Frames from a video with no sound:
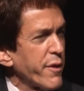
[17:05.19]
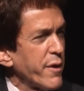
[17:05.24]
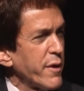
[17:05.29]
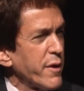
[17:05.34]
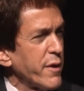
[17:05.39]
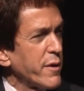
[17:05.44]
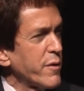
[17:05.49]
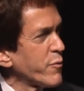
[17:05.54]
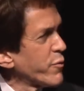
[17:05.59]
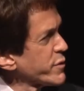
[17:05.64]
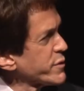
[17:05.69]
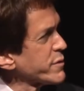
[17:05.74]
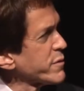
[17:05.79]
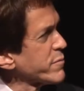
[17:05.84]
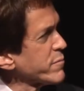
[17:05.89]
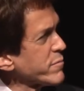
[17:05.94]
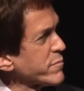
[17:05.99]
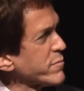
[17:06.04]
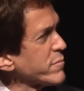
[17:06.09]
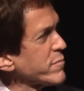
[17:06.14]
Yeah. Was
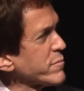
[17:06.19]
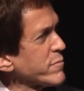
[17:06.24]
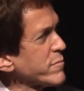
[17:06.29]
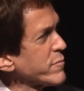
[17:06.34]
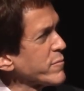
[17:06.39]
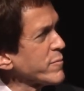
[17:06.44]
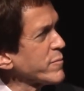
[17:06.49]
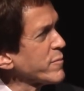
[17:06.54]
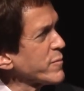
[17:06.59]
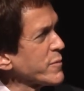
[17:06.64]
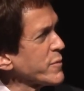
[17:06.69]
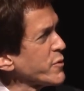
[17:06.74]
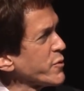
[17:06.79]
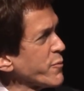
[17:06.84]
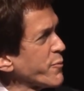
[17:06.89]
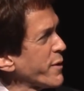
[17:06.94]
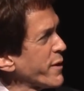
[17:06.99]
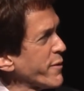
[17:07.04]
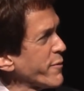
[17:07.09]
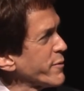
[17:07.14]
it in
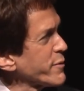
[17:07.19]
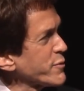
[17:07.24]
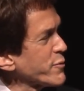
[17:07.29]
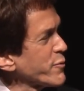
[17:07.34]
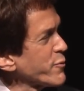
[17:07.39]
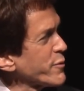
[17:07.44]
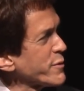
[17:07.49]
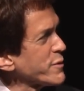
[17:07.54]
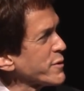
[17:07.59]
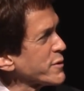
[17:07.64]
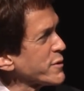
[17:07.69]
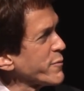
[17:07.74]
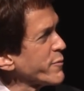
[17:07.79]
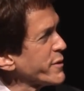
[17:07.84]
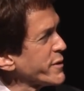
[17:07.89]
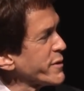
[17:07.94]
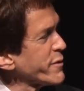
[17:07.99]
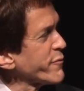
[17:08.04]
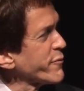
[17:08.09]
your parents, or was it somebody different?